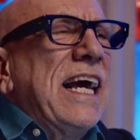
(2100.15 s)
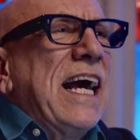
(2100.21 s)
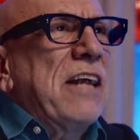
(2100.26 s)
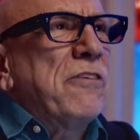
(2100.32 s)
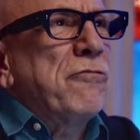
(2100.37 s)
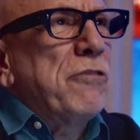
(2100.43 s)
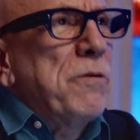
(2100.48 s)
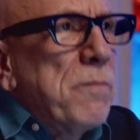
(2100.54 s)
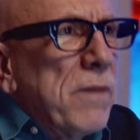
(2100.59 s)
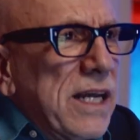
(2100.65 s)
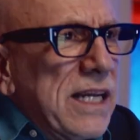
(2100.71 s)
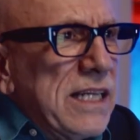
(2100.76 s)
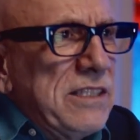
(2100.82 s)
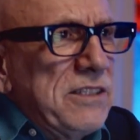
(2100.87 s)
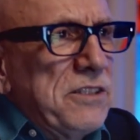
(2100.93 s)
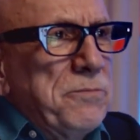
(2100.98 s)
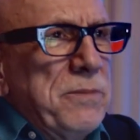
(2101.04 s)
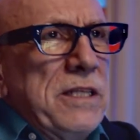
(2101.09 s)
and
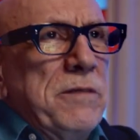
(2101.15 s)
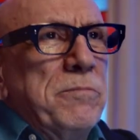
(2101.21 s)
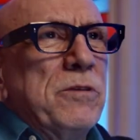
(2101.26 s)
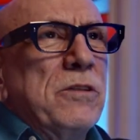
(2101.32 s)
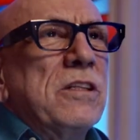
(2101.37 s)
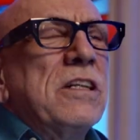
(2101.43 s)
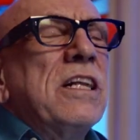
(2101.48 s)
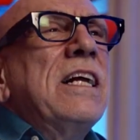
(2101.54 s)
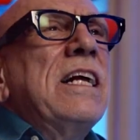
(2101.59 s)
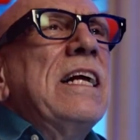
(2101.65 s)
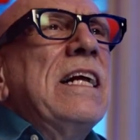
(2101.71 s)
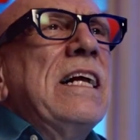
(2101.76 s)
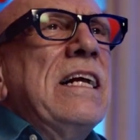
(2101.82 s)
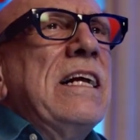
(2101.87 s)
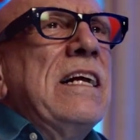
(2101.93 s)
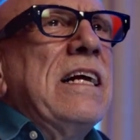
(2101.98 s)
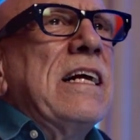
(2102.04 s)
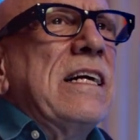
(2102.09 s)
remind people
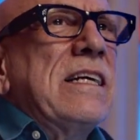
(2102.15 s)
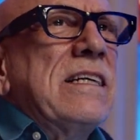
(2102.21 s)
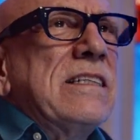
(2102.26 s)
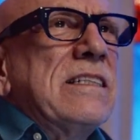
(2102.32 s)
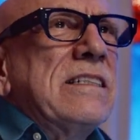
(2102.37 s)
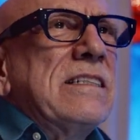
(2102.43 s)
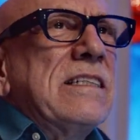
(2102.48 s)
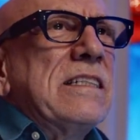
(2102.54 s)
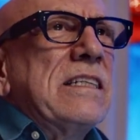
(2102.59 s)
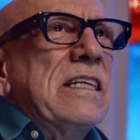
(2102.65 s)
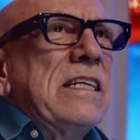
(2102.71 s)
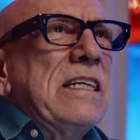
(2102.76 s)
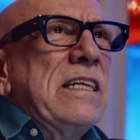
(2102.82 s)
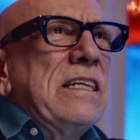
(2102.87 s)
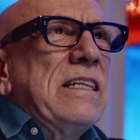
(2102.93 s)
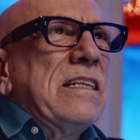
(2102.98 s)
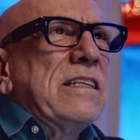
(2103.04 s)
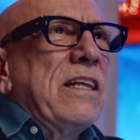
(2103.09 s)

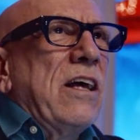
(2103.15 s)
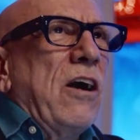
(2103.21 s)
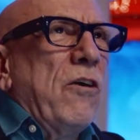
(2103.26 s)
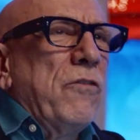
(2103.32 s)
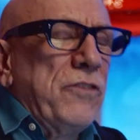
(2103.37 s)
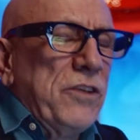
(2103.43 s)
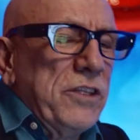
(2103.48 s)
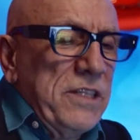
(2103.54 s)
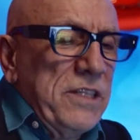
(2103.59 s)
of the